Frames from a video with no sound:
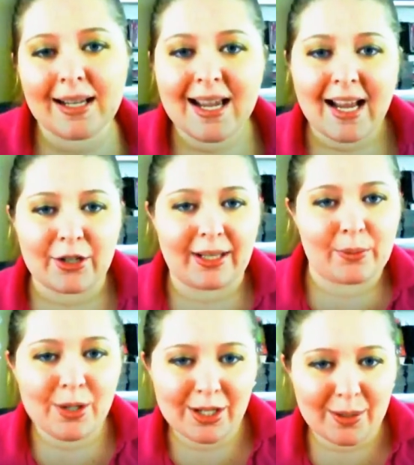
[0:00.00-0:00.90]
And you're
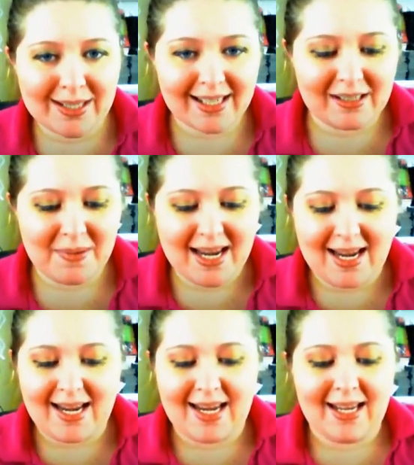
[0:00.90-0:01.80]
like, woohoo, what's it going to
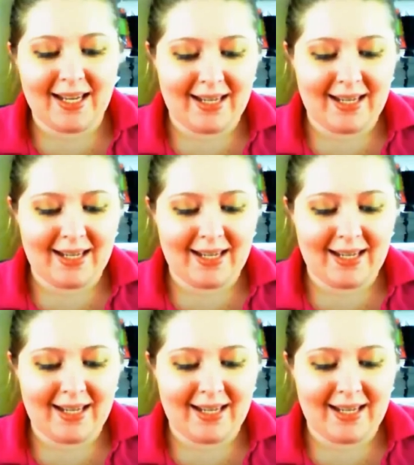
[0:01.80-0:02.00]
be?